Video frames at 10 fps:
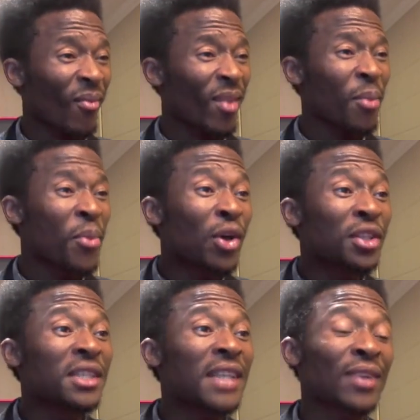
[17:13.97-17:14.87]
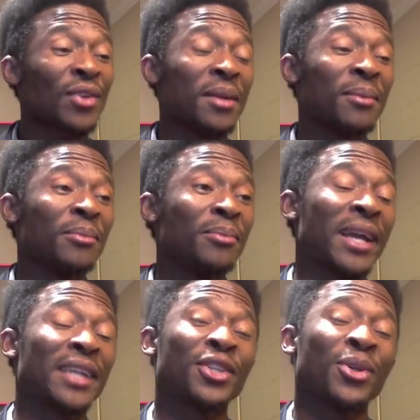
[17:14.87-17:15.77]
because this is actually
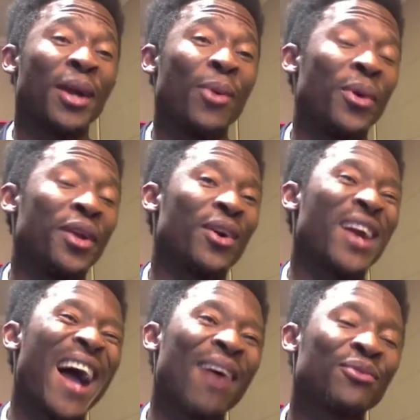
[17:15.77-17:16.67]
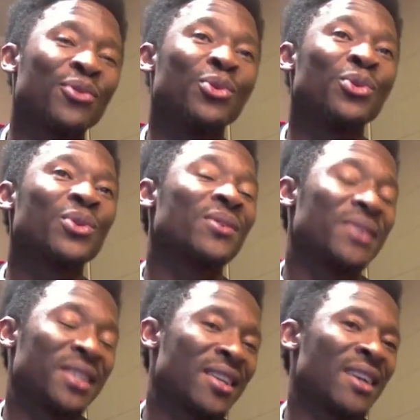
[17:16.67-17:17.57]
making sure that we don't have to
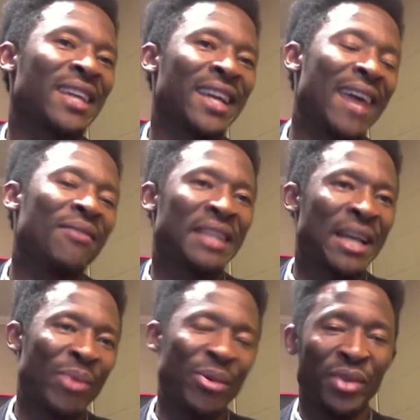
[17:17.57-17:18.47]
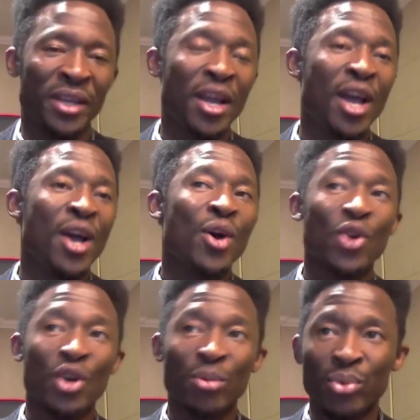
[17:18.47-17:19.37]
restarting it every time we
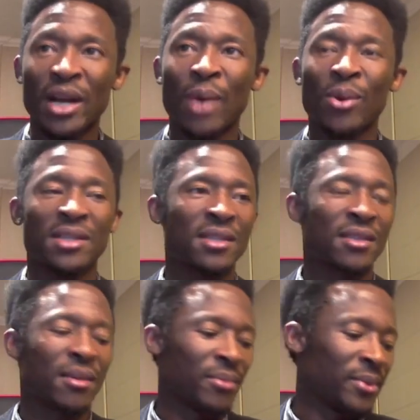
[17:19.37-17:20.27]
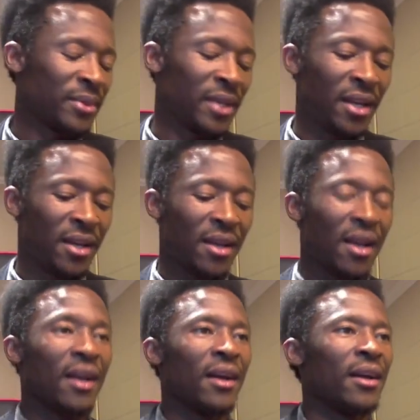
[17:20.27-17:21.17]
reboot our system.
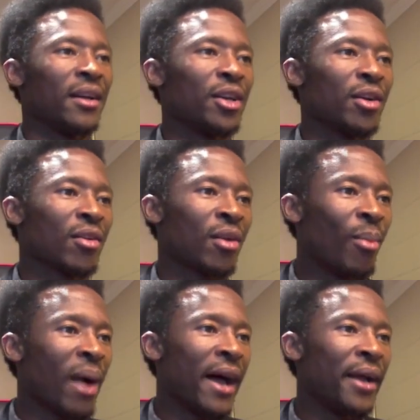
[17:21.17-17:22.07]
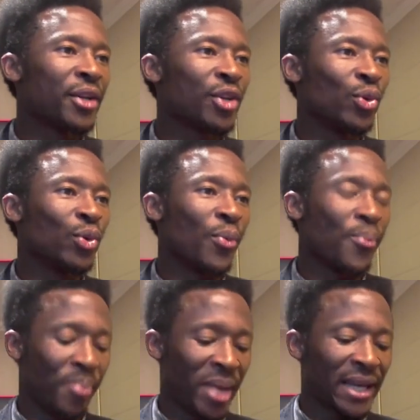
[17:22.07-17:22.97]
The command to
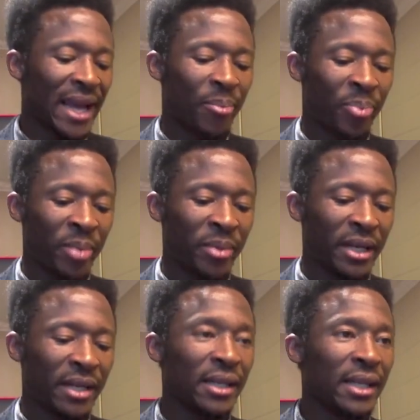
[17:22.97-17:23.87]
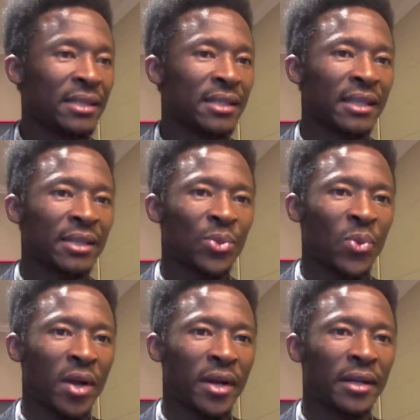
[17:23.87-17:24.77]
make that permanent is this
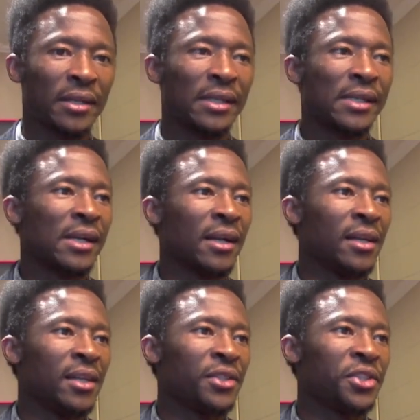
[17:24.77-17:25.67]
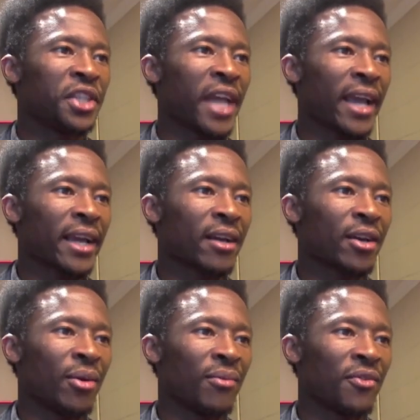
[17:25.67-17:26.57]
one: check
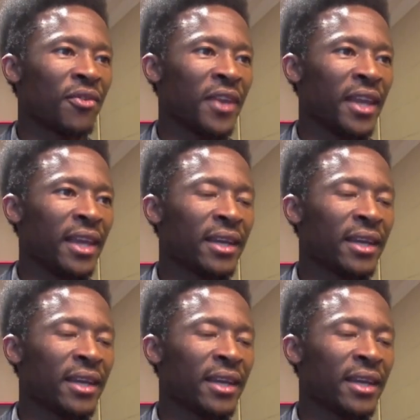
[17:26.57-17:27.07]
config